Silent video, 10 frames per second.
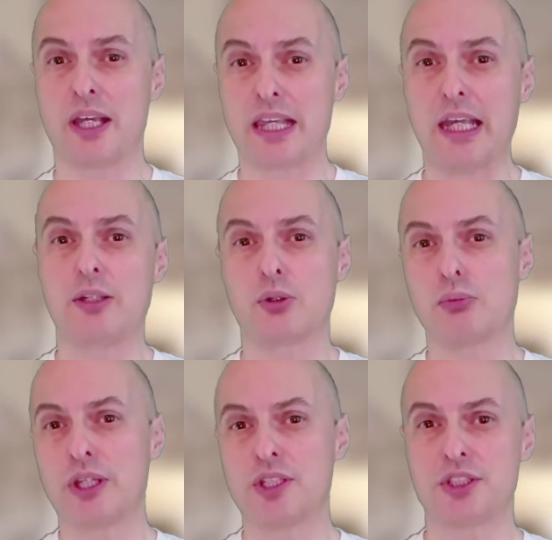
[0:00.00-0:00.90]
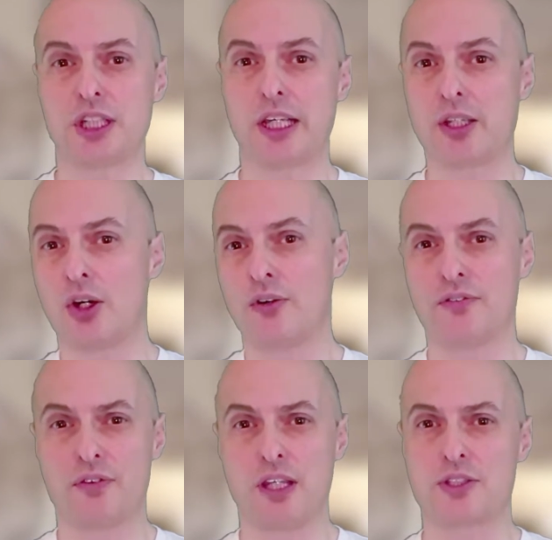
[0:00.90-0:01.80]
again ricochet
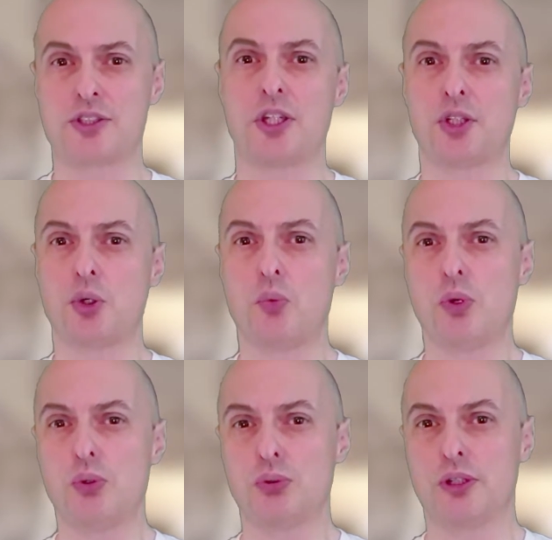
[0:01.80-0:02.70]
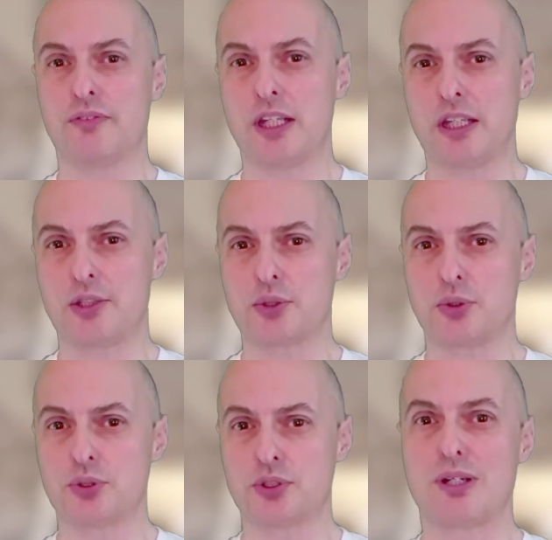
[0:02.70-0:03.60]
off the external wall of the
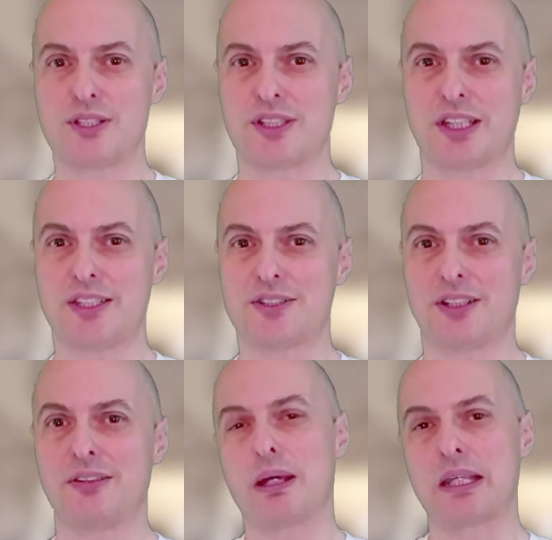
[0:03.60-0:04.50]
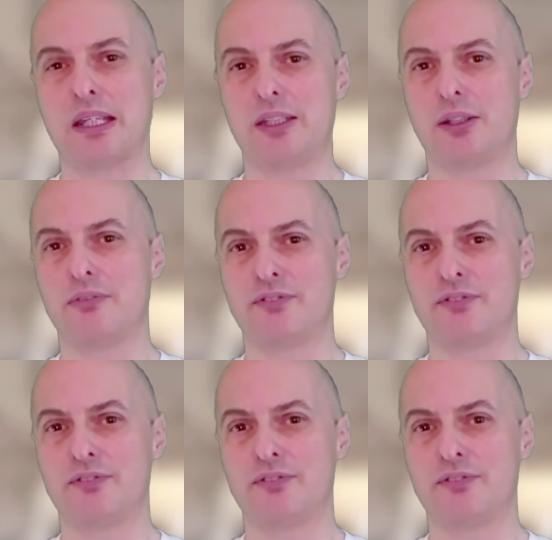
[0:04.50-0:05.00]
exhaust resonator back in,